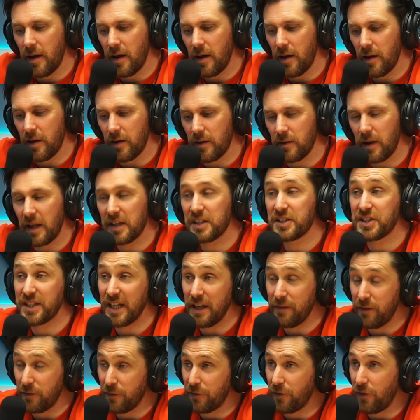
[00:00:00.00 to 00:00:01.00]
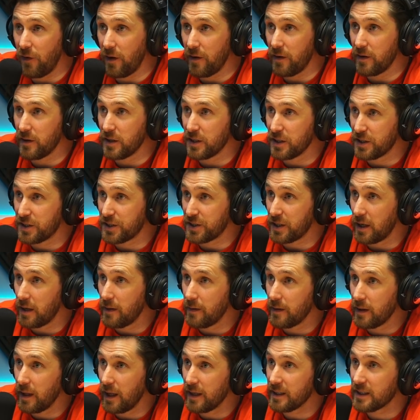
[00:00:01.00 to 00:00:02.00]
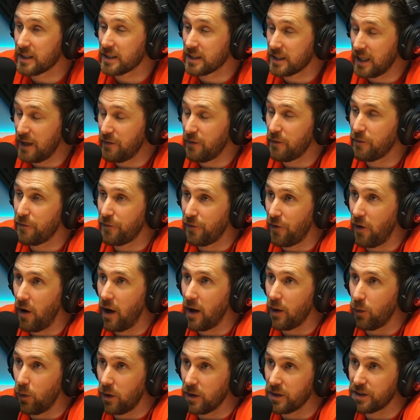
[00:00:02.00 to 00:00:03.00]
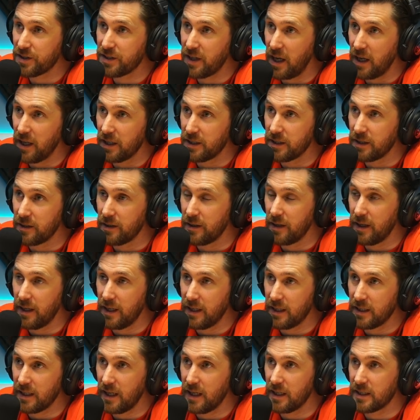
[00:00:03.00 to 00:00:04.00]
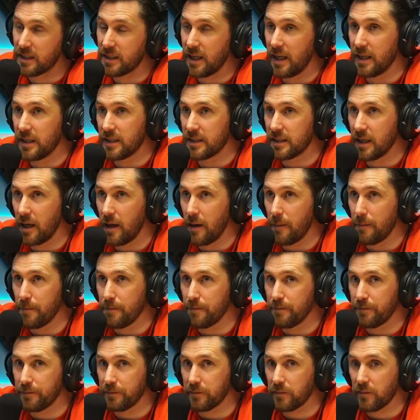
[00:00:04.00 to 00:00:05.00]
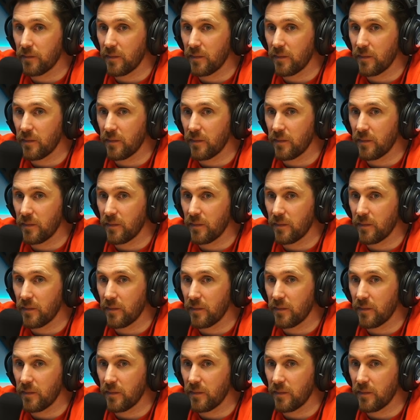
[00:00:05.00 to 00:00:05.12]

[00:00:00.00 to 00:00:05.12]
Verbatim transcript: I have like Stephen fucking good conversations. Like Stephen with... Fry once said, he, he said, um,